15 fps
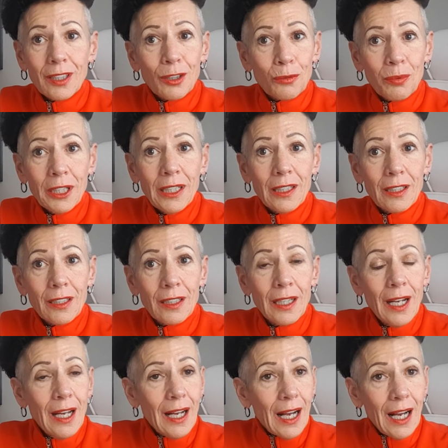
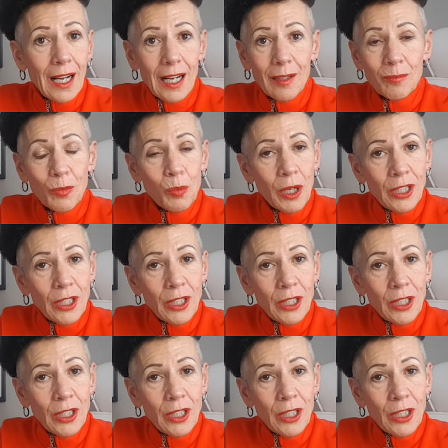career um,